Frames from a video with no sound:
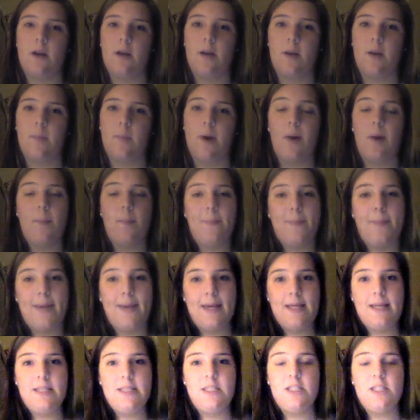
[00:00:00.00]
talking about
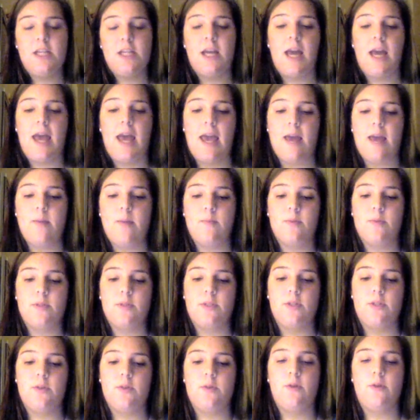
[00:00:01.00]
pitch,
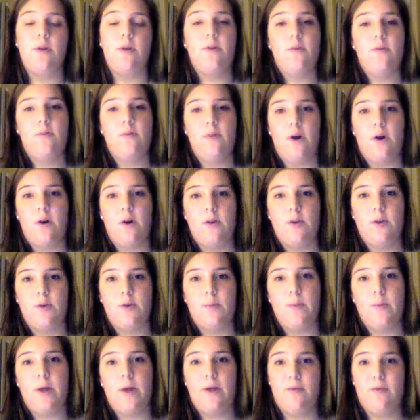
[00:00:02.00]
amplitude,
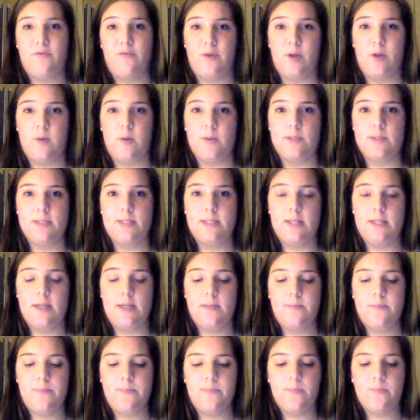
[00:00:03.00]
volume, and frequency.
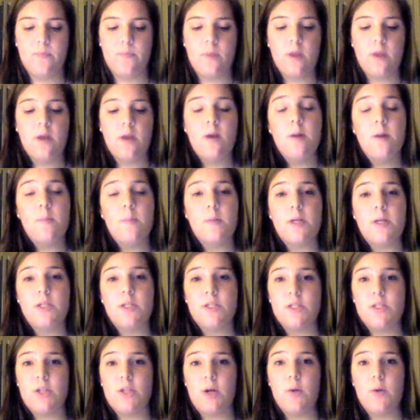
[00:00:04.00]
I'm going to
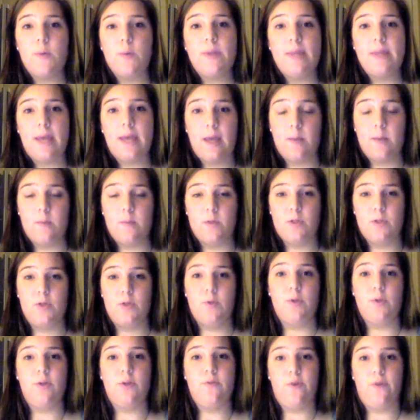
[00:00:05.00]
start with
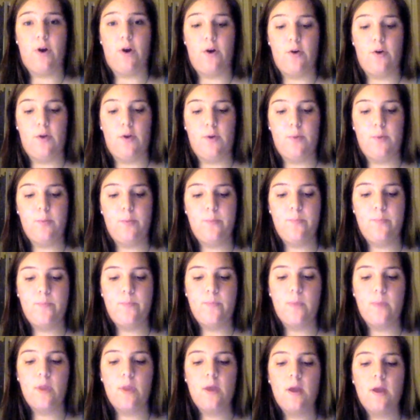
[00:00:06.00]
amplitude and volume.
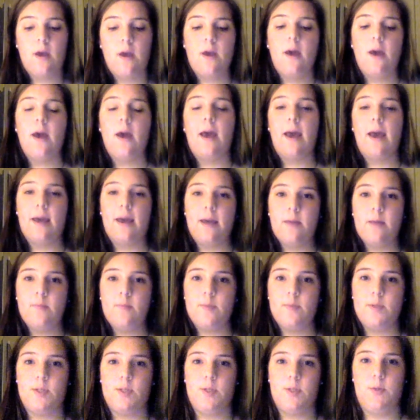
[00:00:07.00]

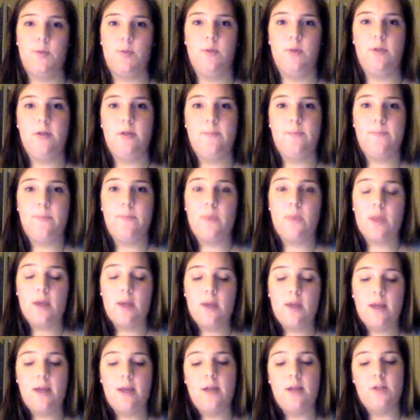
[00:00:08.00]
Amplitude
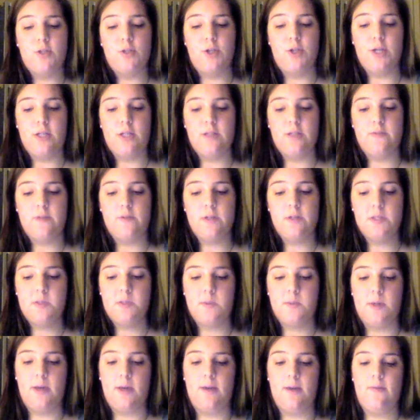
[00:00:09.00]
in a transverse
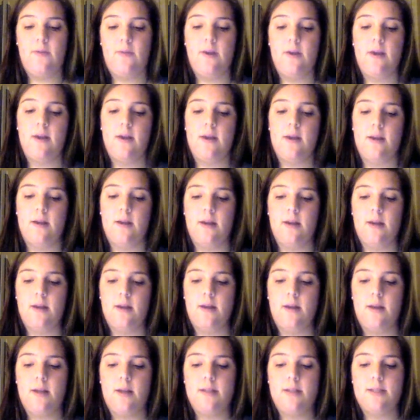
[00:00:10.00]
wave
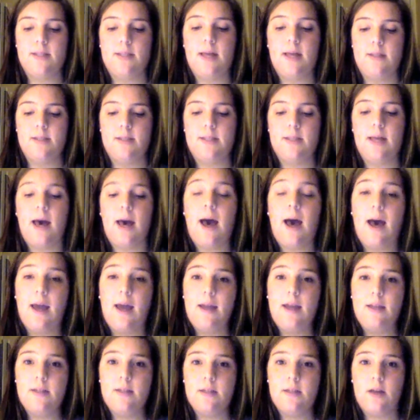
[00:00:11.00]
is the
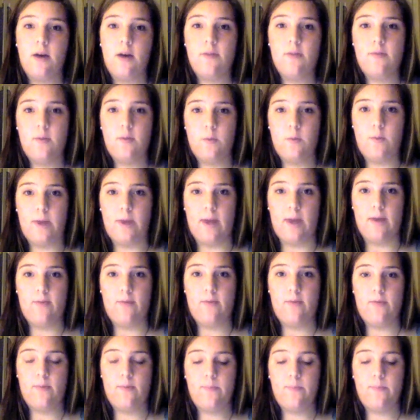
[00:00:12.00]
height of the wave.